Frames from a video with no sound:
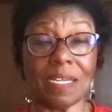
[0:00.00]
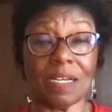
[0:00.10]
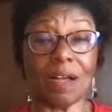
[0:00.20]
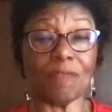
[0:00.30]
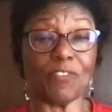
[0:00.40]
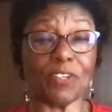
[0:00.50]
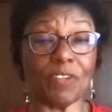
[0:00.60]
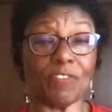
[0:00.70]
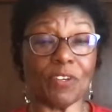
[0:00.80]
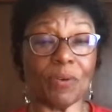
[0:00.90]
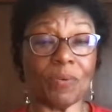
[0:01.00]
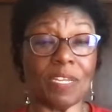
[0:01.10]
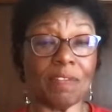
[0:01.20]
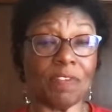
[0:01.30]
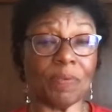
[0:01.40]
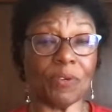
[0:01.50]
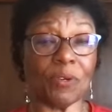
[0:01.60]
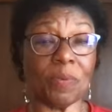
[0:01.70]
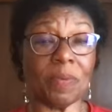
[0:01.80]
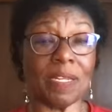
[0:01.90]
comfort of your own living
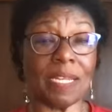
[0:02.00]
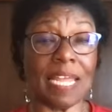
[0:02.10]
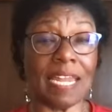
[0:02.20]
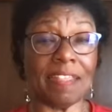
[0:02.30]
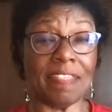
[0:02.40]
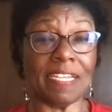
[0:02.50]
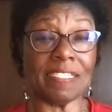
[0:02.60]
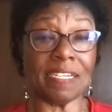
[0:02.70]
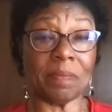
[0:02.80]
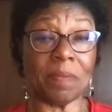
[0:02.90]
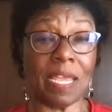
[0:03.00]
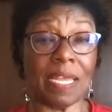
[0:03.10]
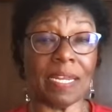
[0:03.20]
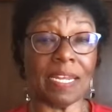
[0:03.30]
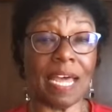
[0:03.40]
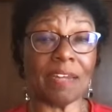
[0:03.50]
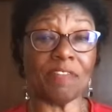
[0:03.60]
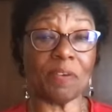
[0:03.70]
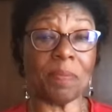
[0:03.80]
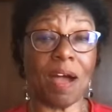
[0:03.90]
room, and a lot of these, and a lot of
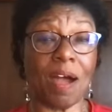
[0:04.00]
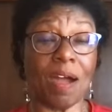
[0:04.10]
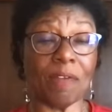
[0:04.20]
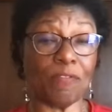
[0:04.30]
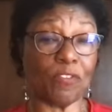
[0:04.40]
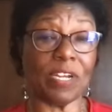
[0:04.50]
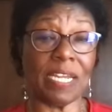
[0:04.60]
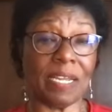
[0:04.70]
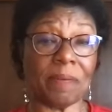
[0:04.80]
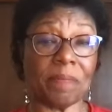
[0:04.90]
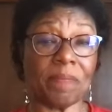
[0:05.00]
them are free.